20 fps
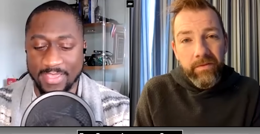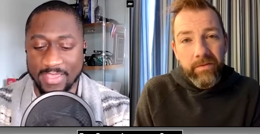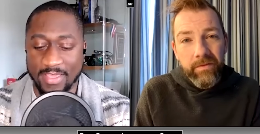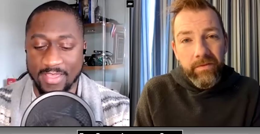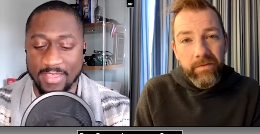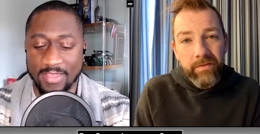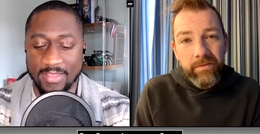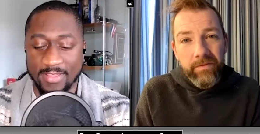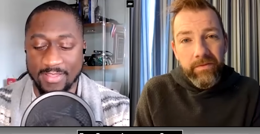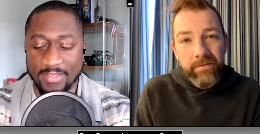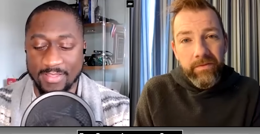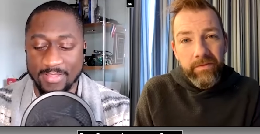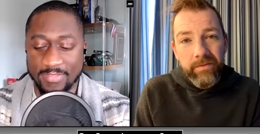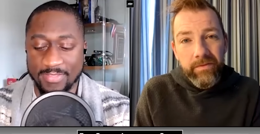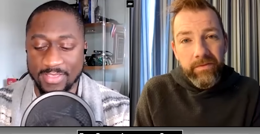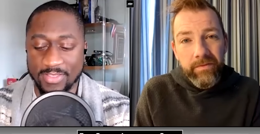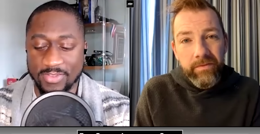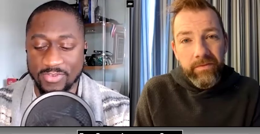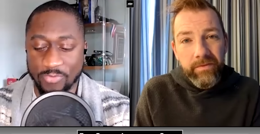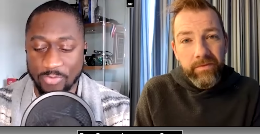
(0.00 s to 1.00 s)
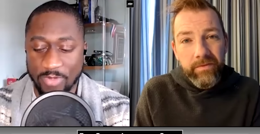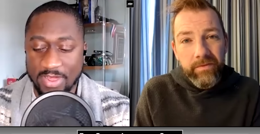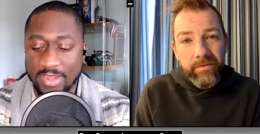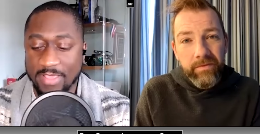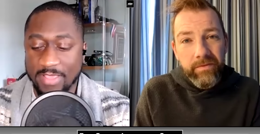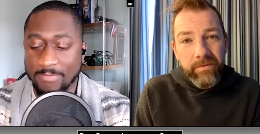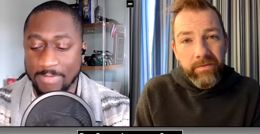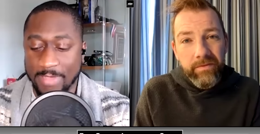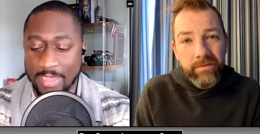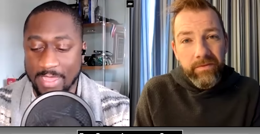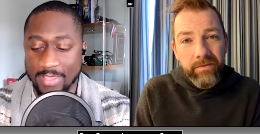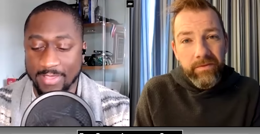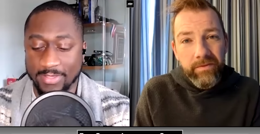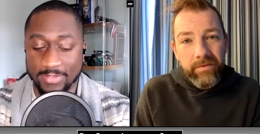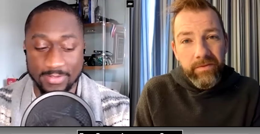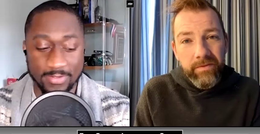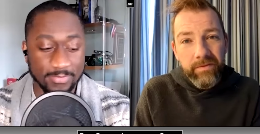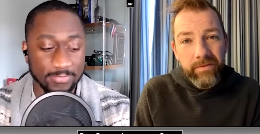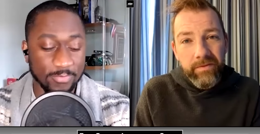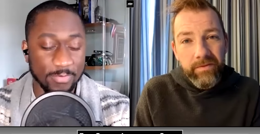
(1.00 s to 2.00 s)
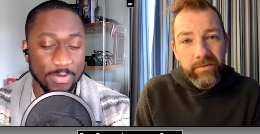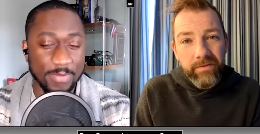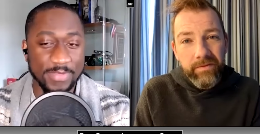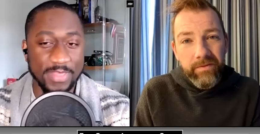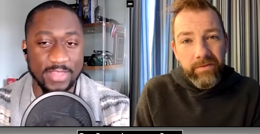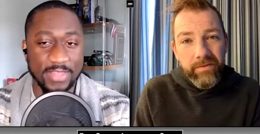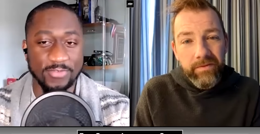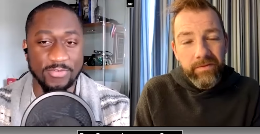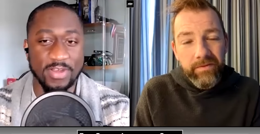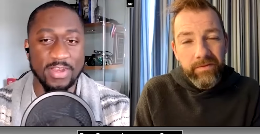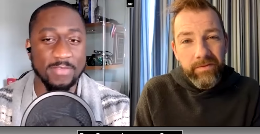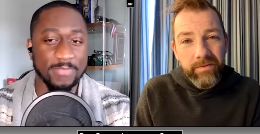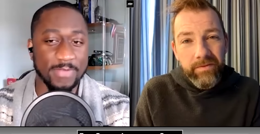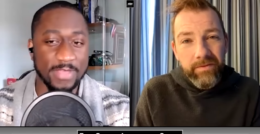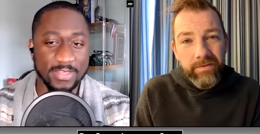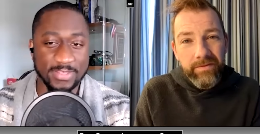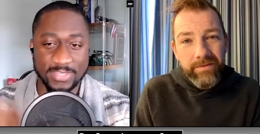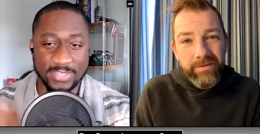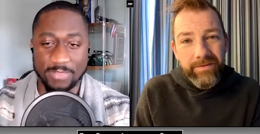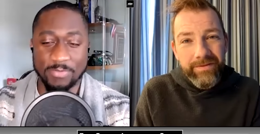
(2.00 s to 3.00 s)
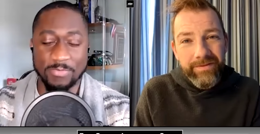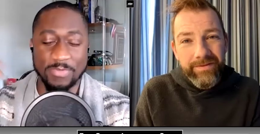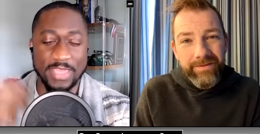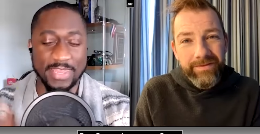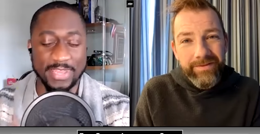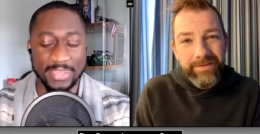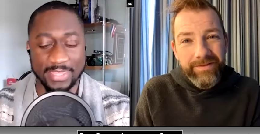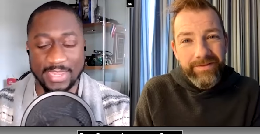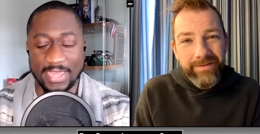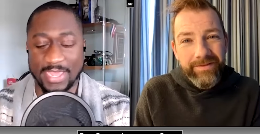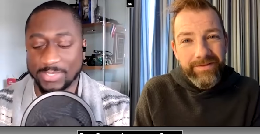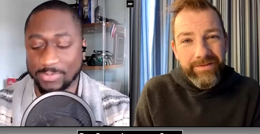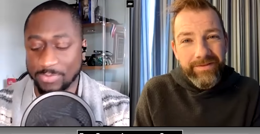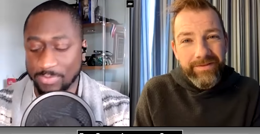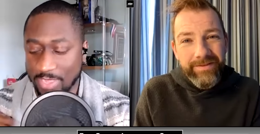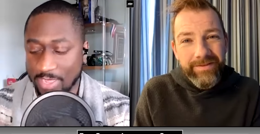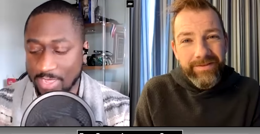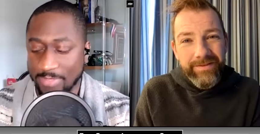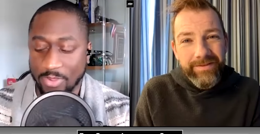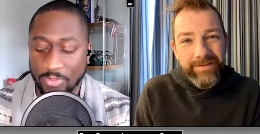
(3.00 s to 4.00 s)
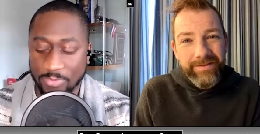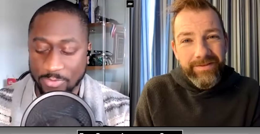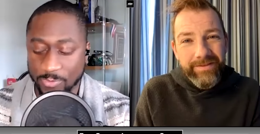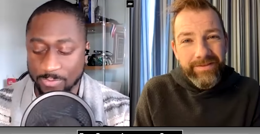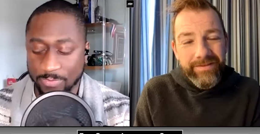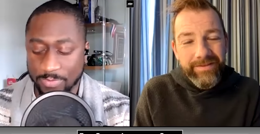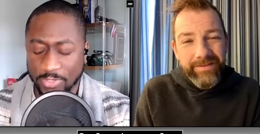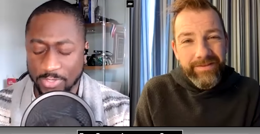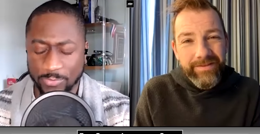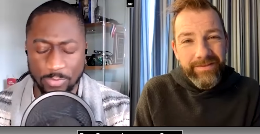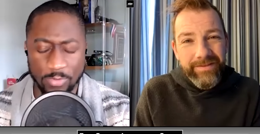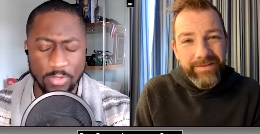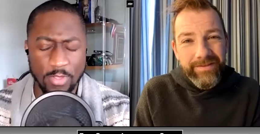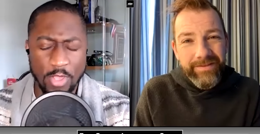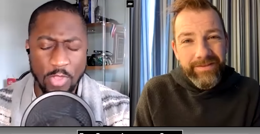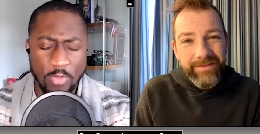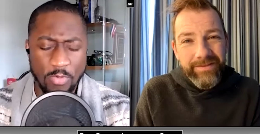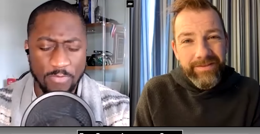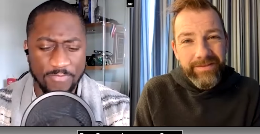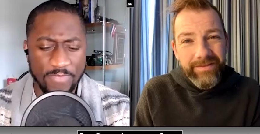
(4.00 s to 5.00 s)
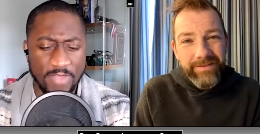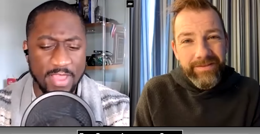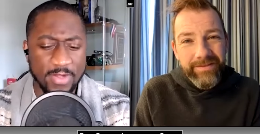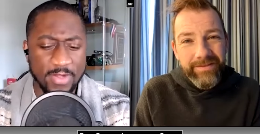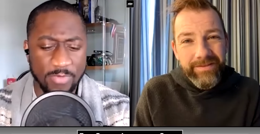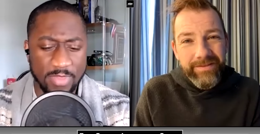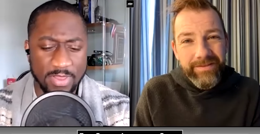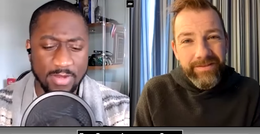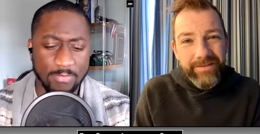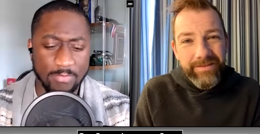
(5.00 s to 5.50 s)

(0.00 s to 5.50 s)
Speaker 1: uh, the trading pile. Remember that trading pile segment we had like last week? Had all those players. We'll we'll find a way to